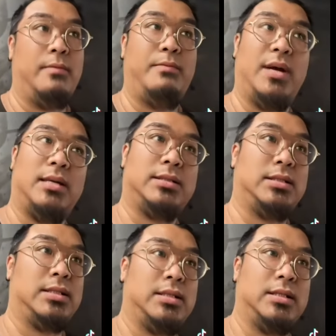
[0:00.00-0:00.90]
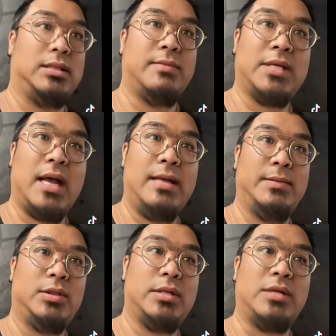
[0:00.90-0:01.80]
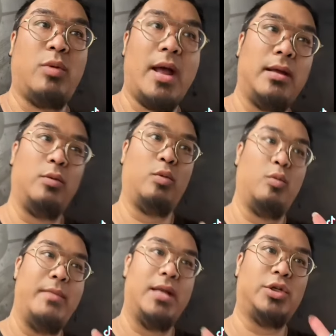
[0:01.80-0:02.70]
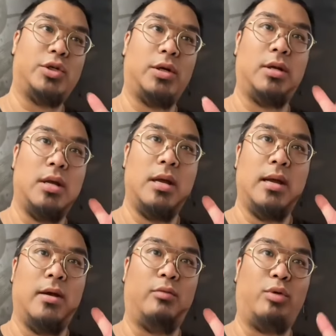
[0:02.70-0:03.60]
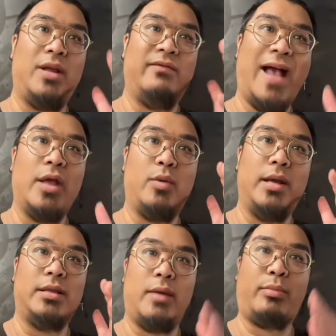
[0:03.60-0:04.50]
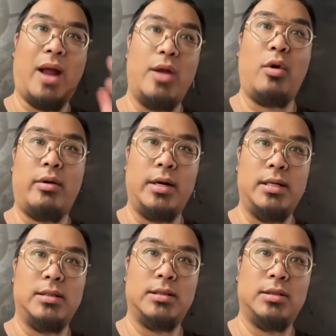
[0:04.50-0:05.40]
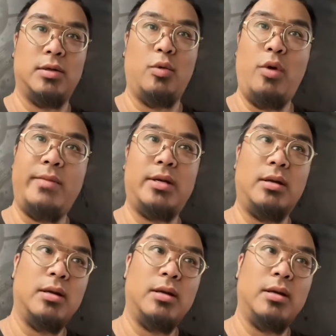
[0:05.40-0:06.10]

But sometimes that's why men should reevaluate their priorities. Women